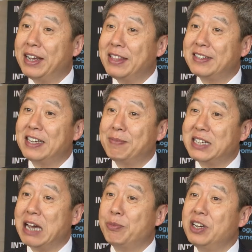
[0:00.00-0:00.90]
at the same
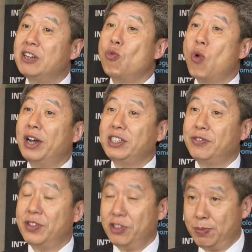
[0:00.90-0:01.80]
time, we need to watch
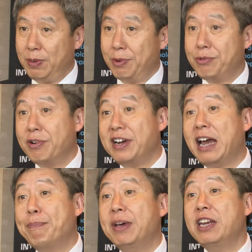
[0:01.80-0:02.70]
for those people who are
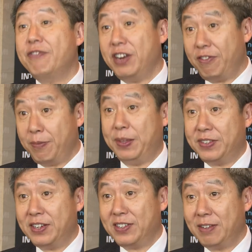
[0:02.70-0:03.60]
not benefiting from the
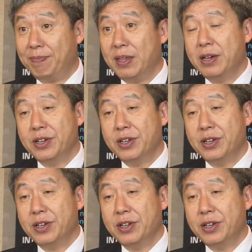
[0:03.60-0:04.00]
system.